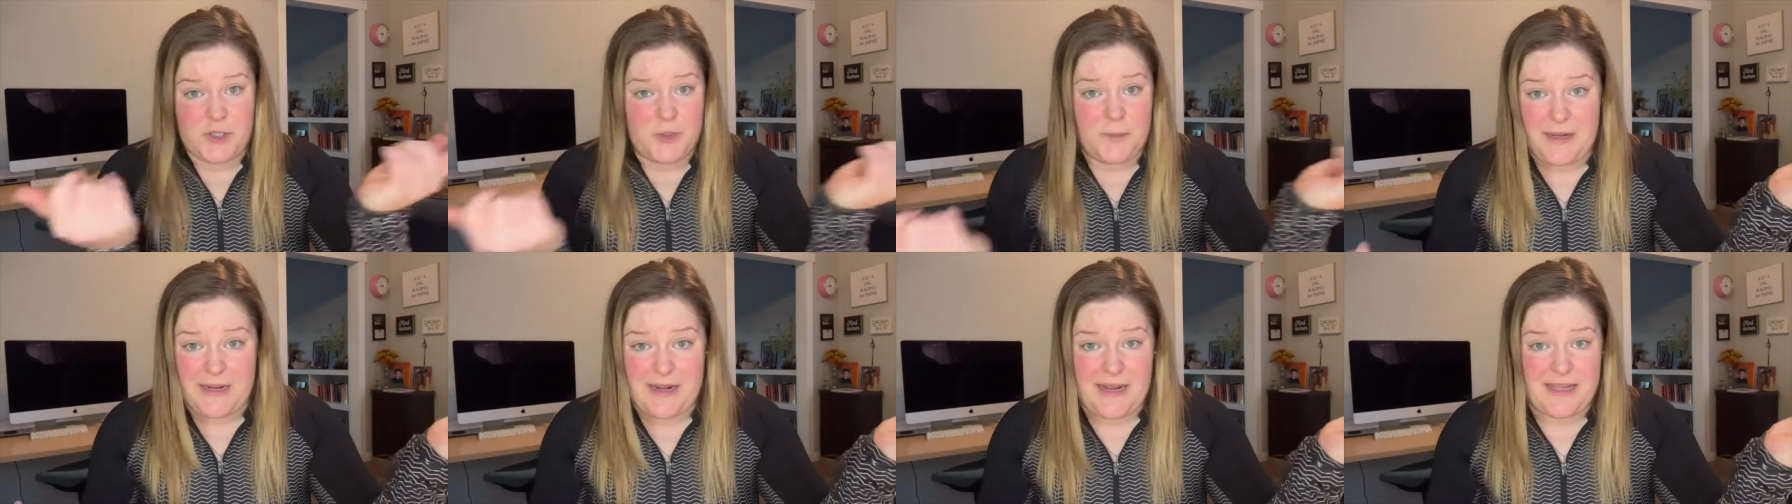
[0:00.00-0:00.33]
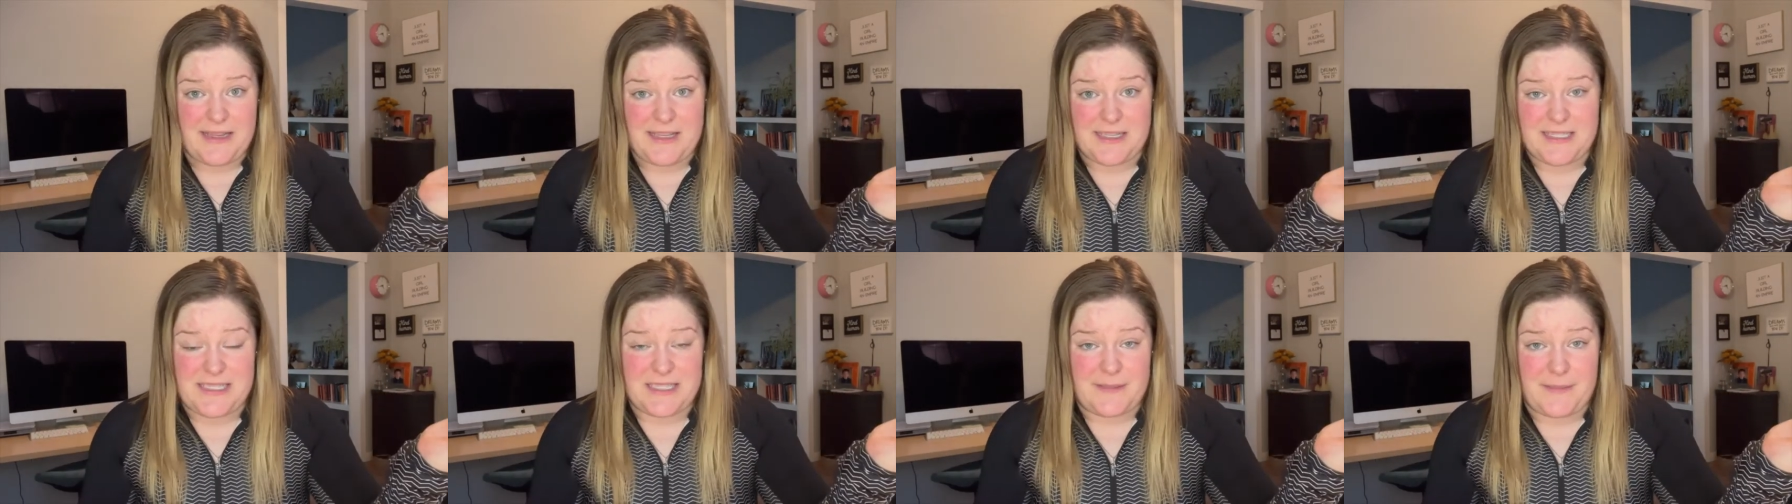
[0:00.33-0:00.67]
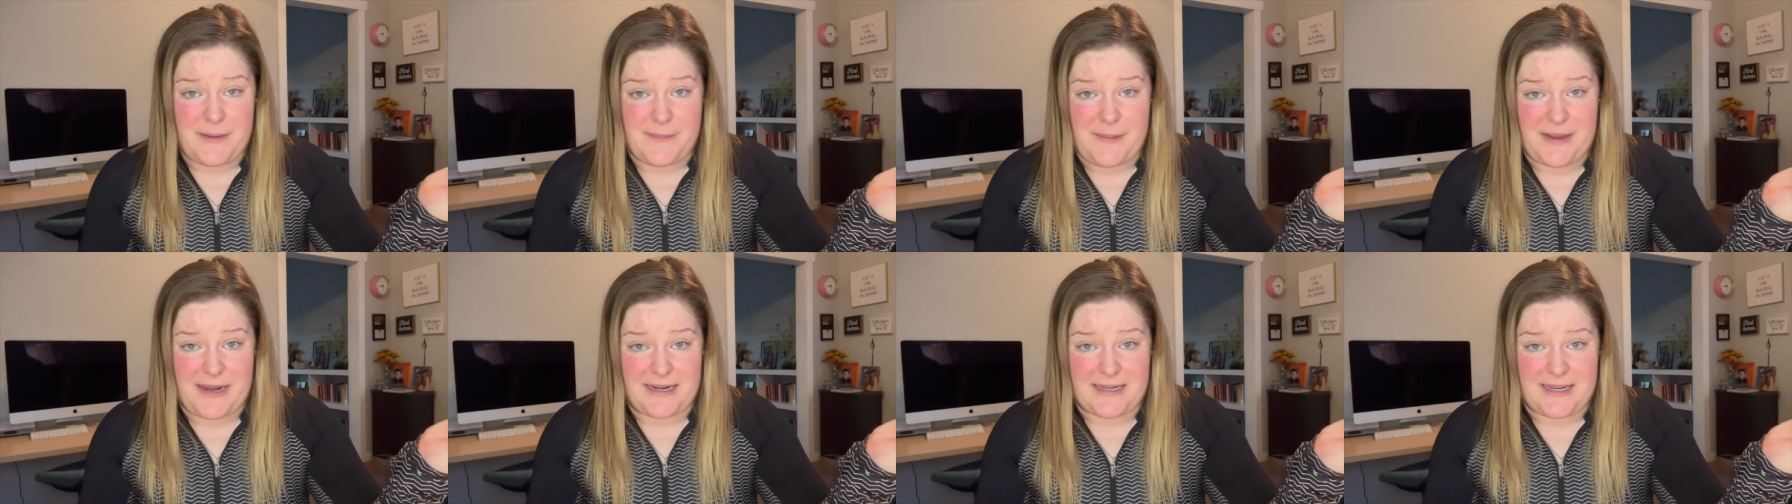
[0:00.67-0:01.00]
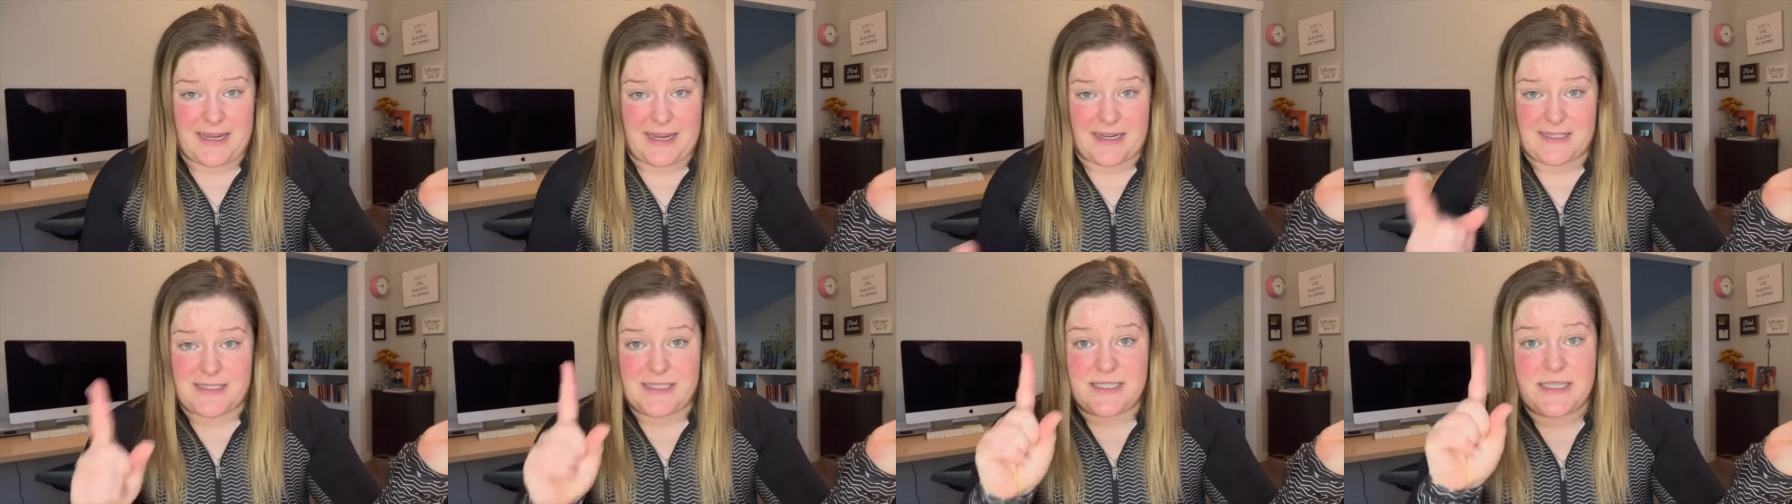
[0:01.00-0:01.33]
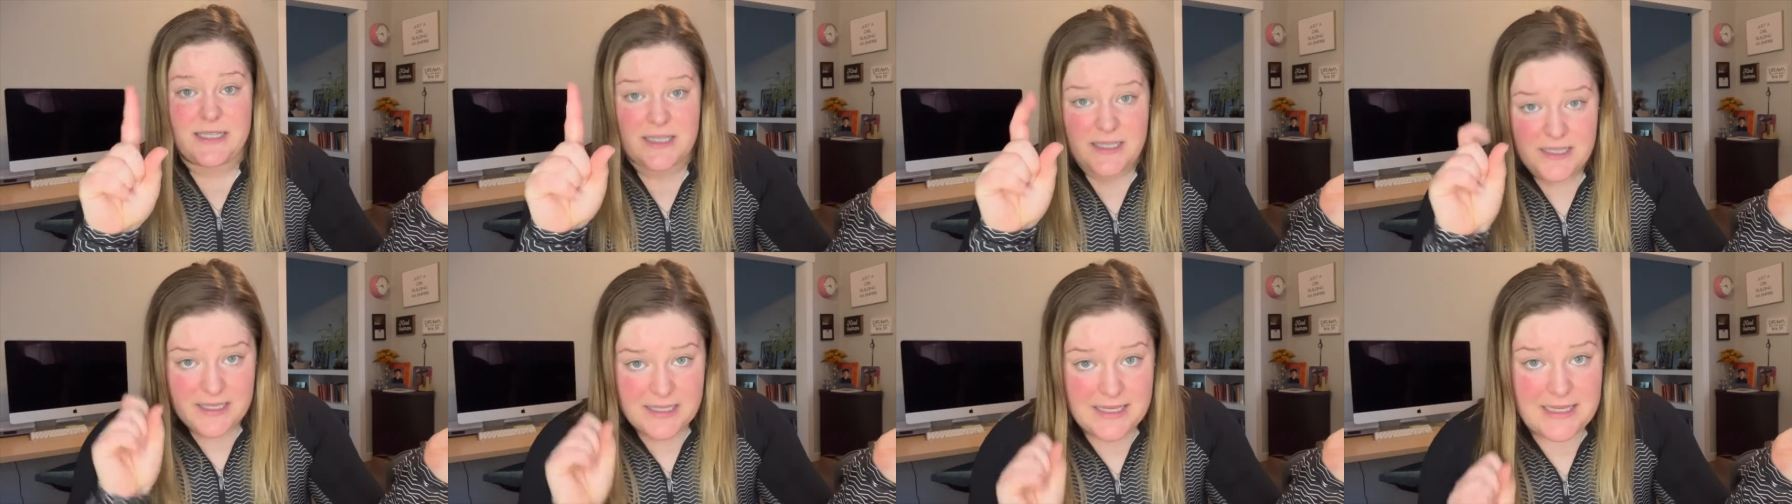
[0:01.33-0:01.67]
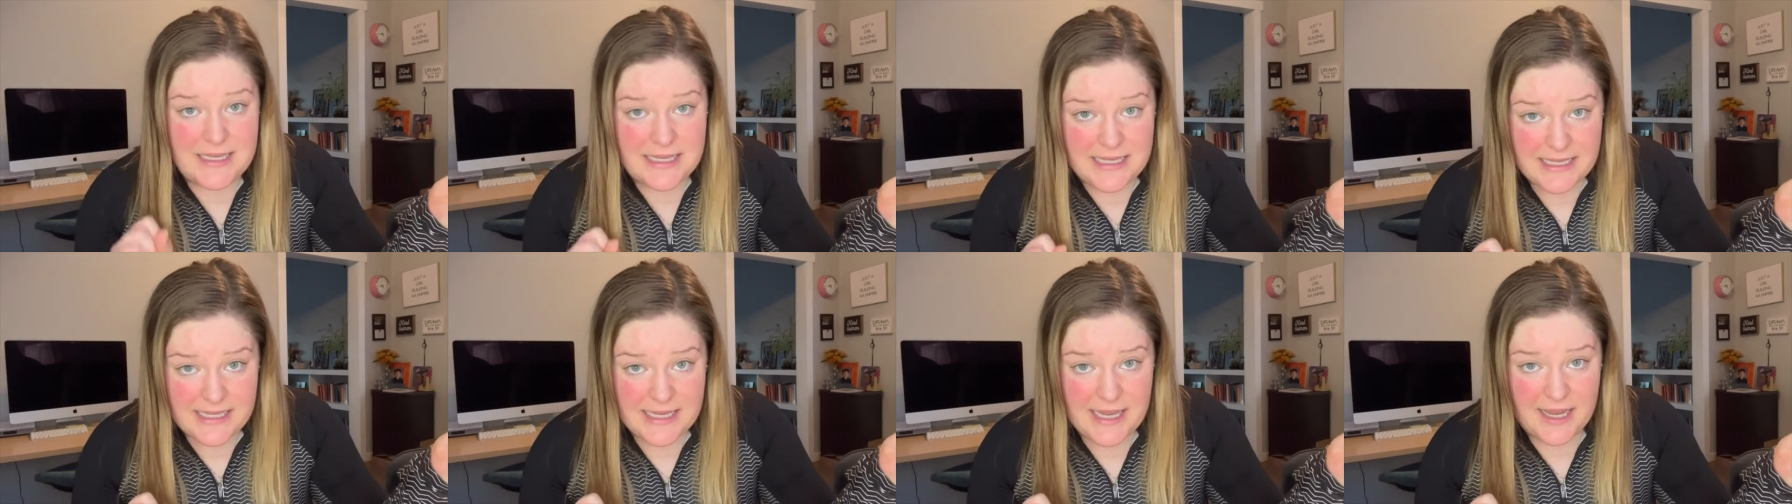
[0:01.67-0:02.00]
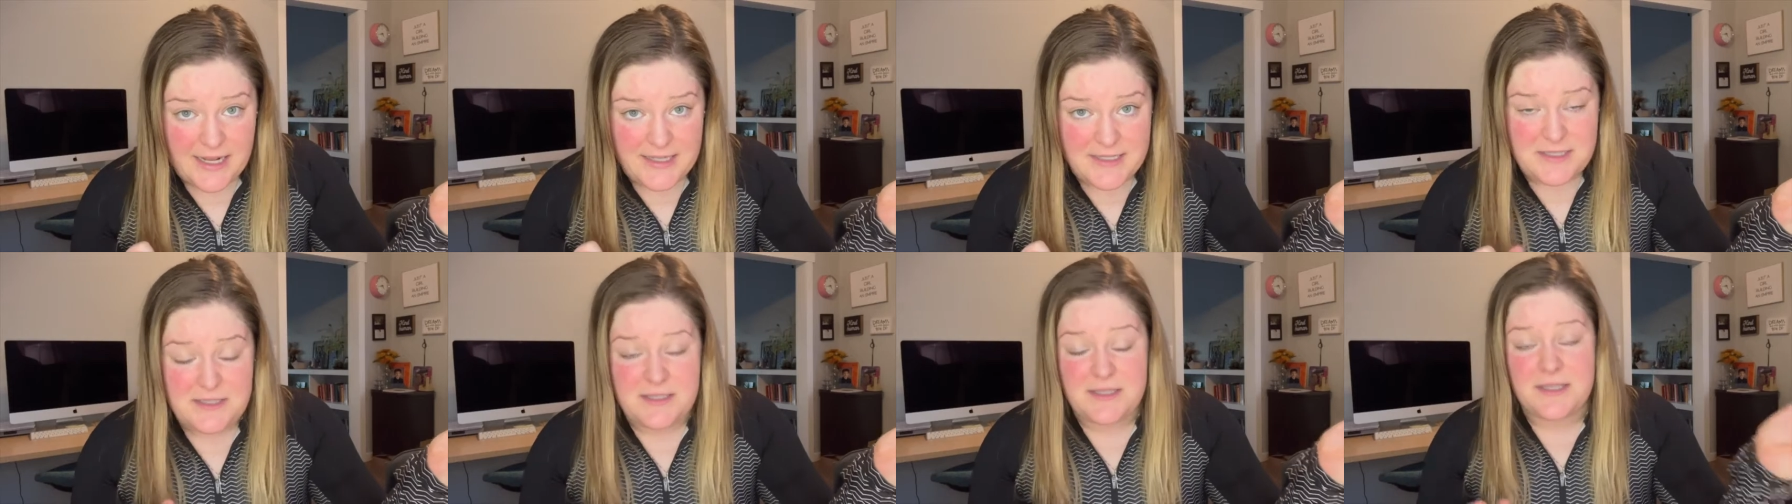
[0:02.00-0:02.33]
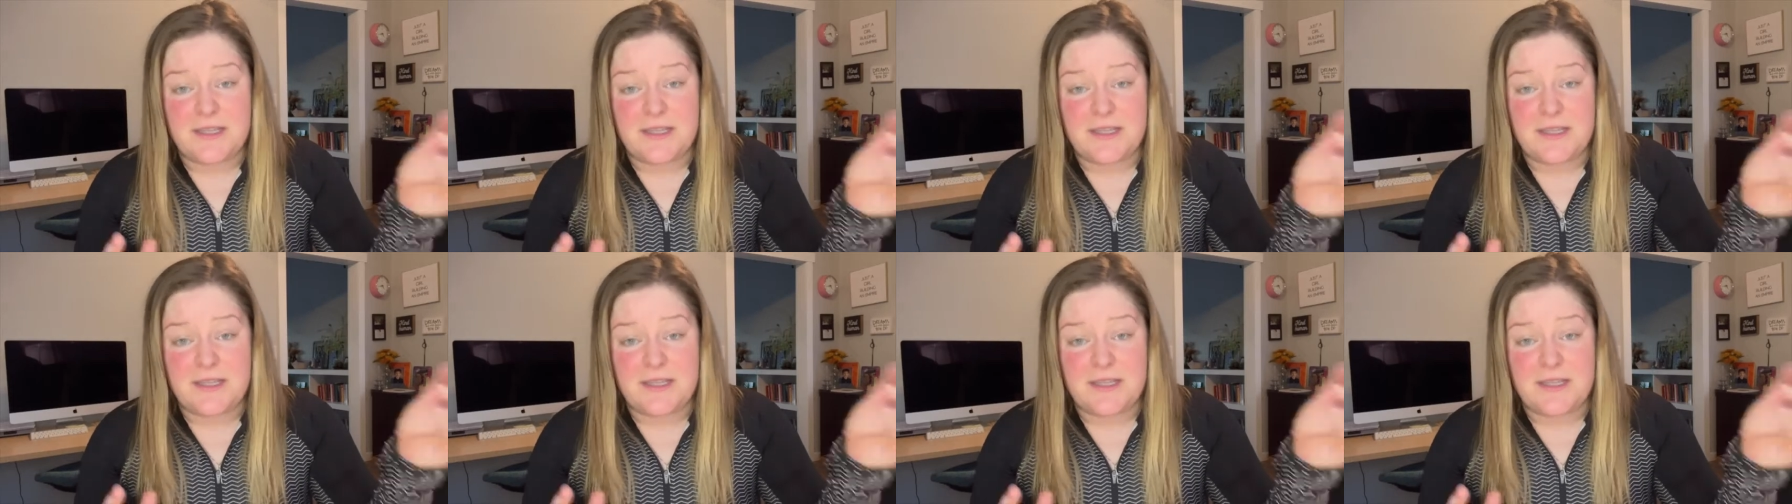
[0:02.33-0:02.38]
may not listen to my podcast yet.